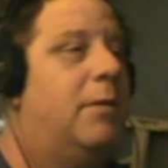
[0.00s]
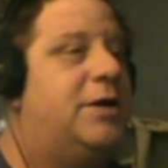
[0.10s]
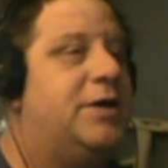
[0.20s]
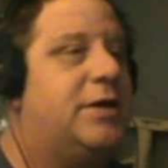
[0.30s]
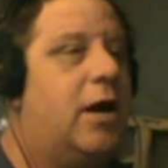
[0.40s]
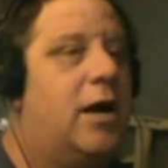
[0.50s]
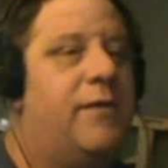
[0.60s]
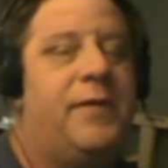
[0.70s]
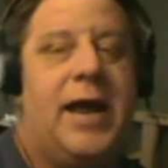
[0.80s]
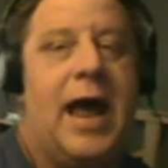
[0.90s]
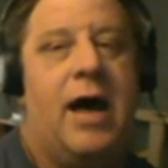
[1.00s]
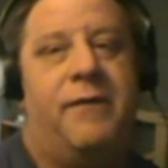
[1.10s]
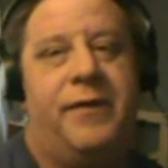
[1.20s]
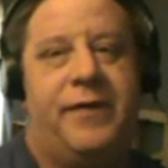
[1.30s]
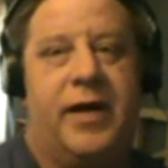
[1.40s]
But you start off in the
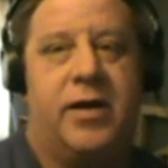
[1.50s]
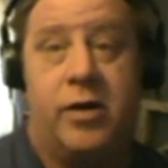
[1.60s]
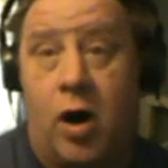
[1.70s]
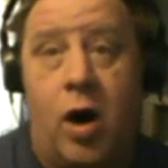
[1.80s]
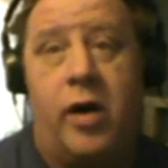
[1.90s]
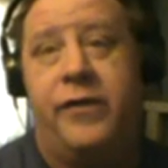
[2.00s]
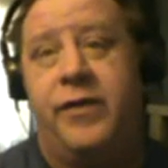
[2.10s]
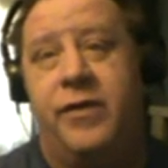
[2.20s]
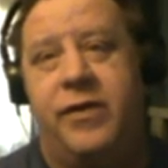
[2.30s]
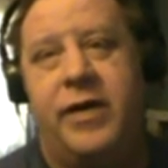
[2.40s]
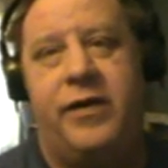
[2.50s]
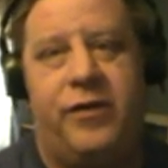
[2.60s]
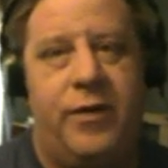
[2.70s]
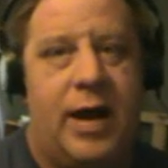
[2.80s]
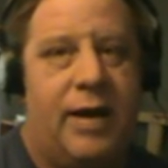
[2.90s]
Alpha sector, and there are certain
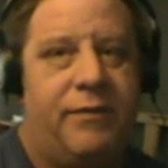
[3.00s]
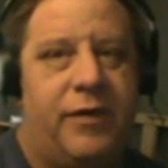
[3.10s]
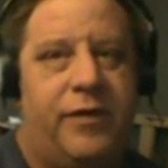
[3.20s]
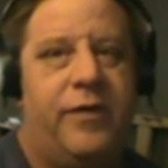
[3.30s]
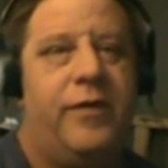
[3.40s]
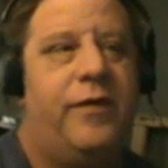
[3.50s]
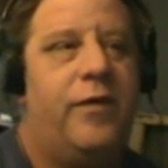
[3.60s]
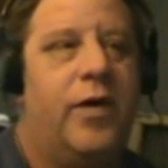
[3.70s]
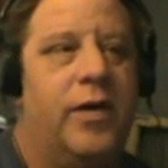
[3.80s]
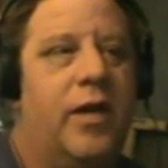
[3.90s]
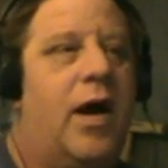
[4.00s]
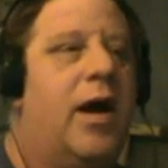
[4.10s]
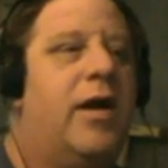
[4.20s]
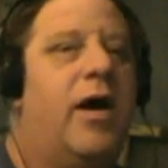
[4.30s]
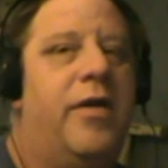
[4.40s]
things you have to do to
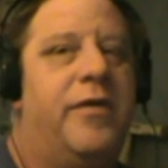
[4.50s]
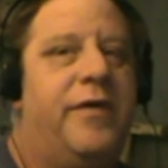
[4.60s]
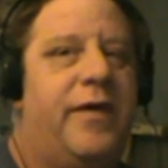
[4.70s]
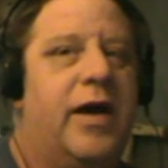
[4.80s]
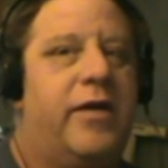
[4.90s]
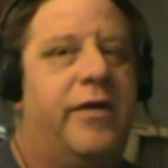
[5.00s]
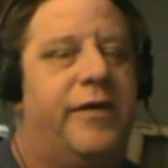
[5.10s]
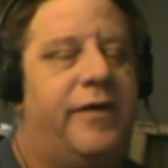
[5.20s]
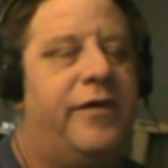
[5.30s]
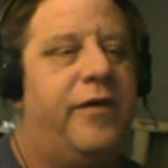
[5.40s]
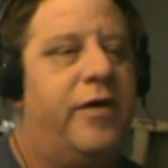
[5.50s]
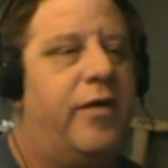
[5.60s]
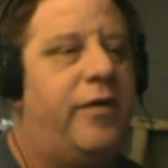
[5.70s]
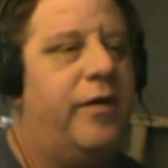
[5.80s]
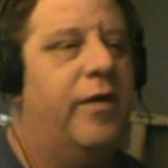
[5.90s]
unlock other sectors that you
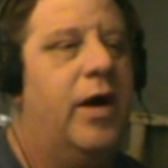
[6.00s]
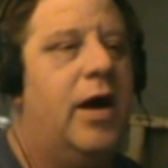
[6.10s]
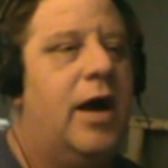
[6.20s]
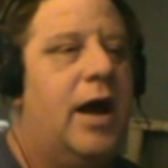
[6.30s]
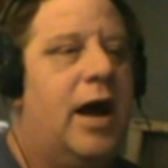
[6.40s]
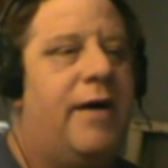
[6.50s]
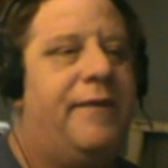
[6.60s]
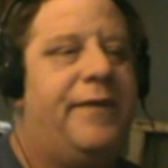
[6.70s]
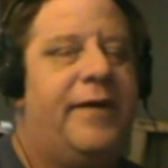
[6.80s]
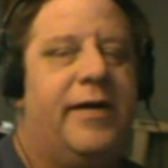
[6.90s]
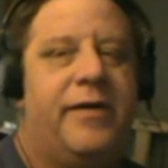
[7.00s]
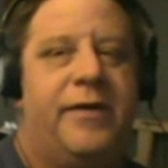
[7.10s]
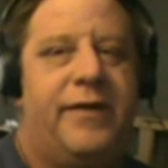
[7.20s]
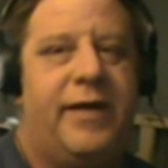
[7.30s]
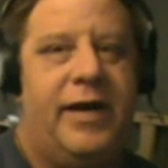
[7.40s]
go to. Alpha
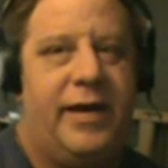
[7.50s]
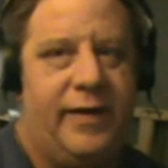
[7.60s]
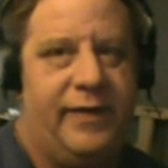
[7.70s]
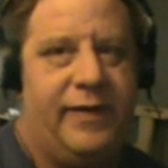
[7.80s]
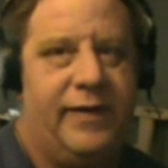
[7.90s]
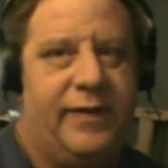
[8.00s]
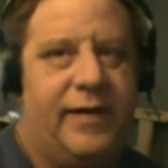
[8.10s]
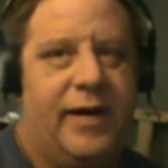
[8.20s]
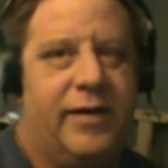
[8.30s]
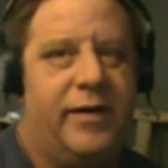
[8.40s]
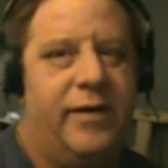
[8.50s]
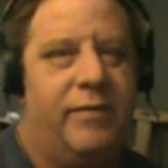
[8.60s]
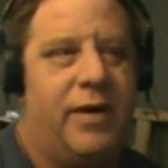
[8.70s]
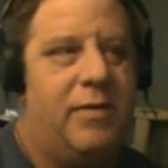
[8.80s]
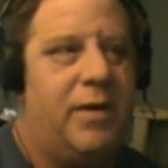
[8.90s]
sector is the easiest sector,
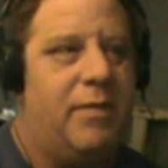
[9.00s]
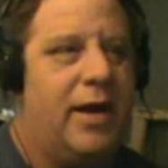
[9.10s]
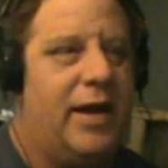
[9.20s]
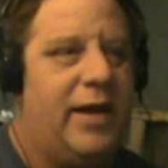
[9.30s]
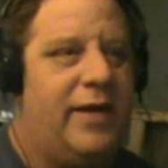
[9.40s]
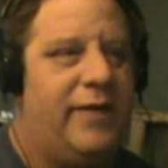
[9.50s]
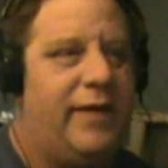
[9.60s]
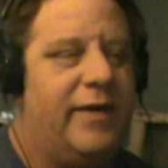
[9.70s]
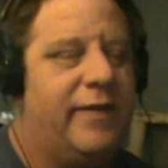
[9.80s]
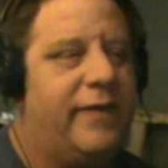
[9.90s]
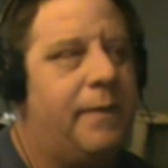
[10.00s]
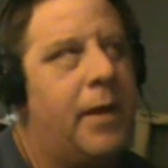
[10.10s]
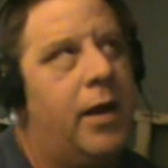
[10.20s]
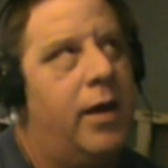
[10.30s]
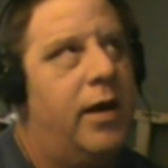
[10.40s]
and what I mean by easiest
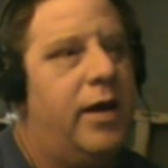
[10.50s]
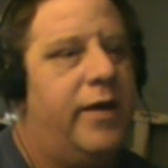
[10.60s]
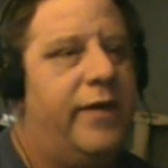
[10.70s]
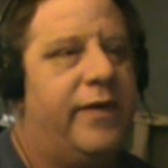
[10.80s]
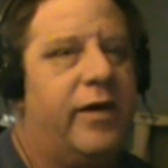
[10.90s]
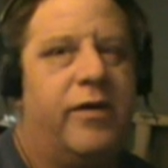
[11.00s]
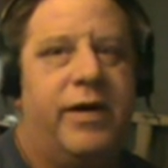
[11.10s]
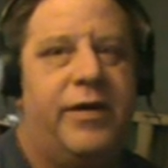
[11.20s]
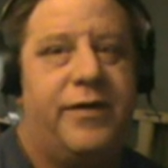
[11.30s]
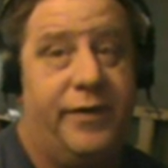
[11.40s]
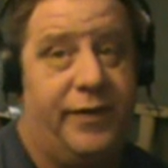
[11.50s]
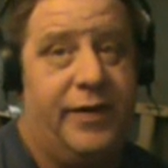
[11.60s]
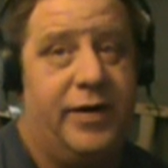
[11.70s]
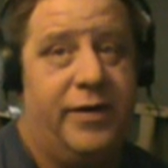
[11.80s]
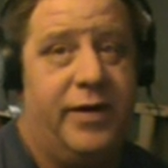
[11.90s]
is the creatures
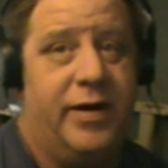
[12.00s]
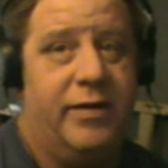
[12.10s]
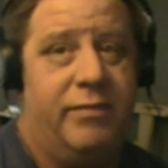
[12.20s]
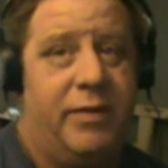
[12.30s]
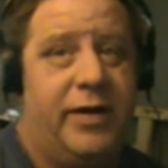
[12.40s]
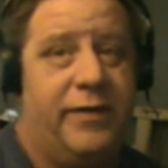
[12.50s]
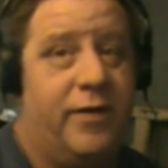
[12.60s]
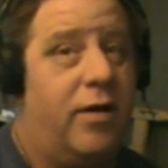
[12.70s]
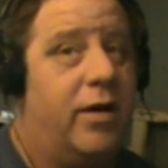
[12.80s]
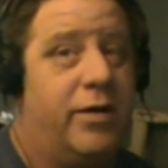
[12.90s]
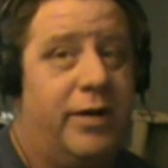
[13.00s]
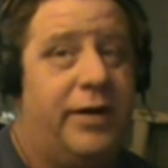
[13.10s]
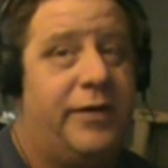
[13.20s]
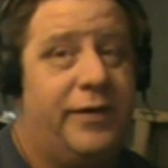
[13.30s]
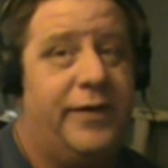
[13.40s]
that are there, because there are
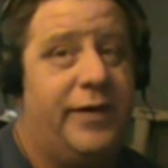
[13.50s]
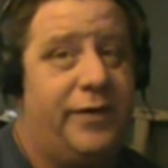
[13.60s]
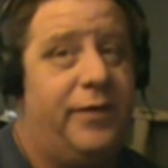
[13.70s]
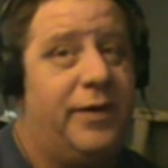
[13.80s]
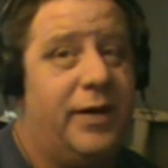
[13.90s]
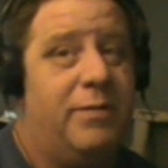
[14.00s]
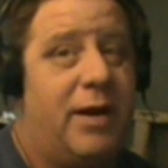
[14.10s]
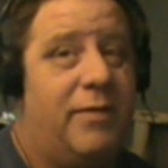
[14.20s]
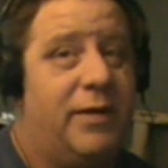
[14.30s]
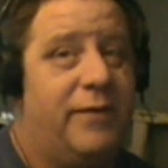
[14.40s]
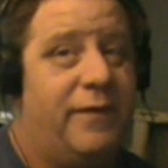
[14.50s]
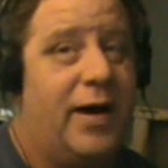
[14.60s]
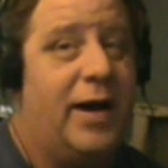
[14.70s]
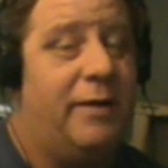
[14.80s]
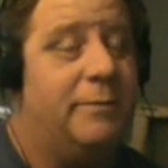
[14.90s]
creatures that you end up having to
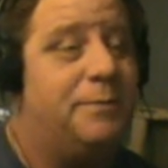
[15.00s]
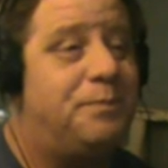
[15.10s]
fight.